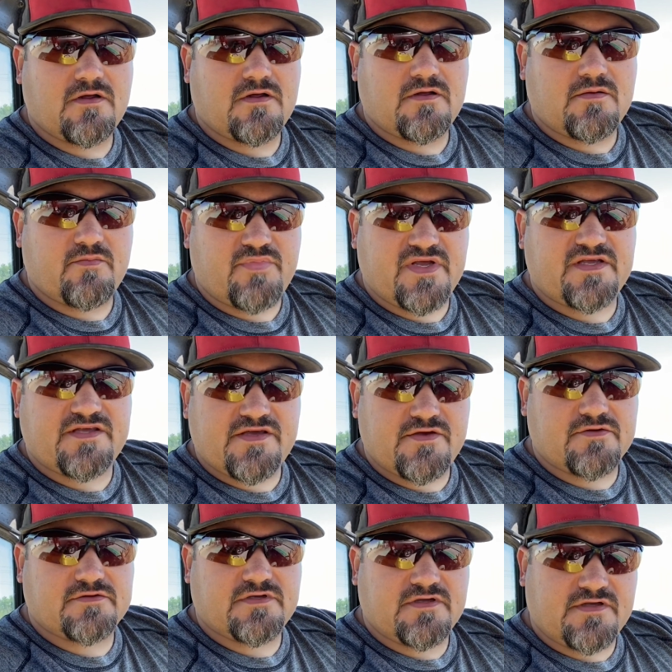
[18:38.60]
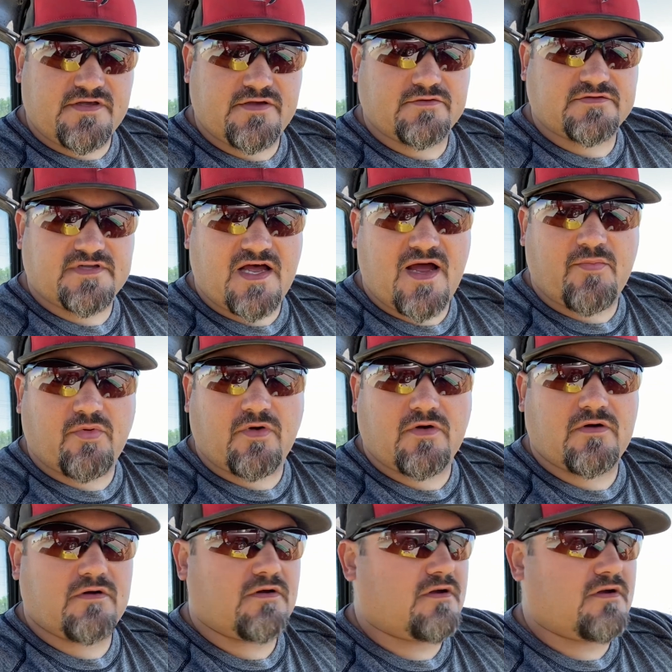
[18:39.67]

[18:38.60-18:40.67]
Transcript: Big Yield Topper.